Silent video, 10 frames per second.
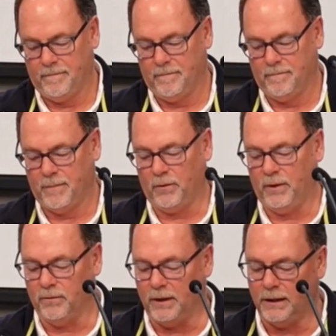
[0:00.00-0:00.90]
But we
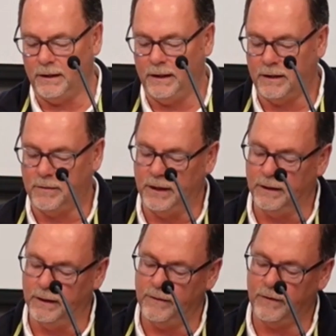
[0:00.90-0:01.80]
really need to be
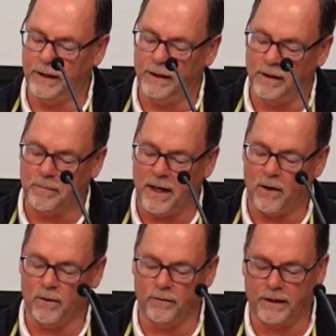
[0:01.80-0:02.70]
living in the
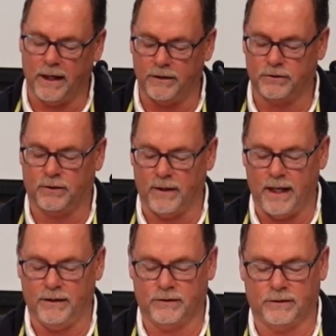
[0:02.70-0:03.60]
power of God's
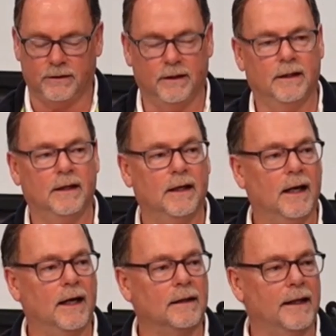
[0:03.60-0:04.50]
grace
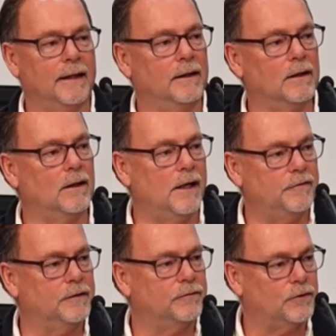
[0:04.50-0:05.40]
and letting the life
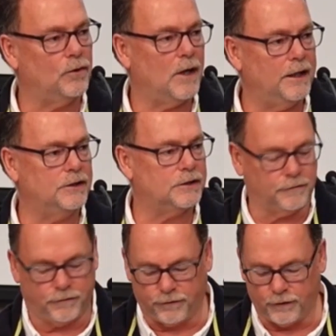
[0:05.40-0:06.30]
of Christ
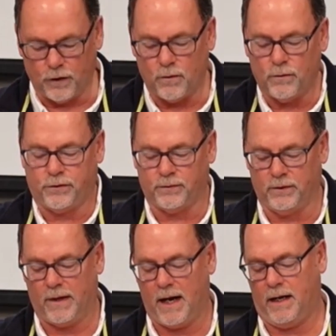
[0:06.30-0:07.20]
flow
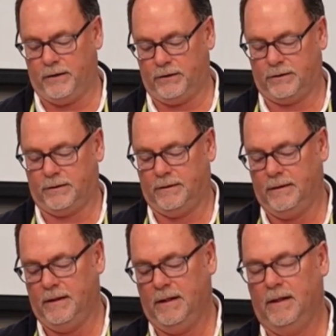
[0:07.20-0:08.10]
through us
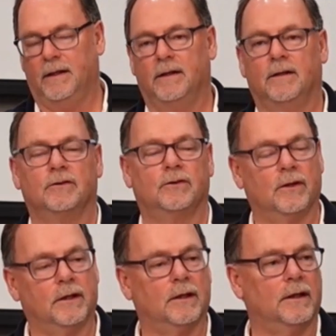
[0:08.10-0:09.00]
so
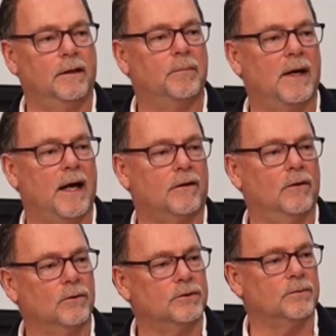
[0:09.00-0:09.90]
that it'll impact
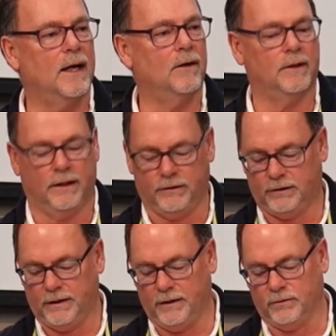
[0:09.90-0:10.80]
those around us
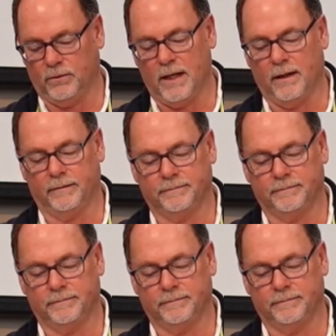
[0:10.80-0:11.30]
as well.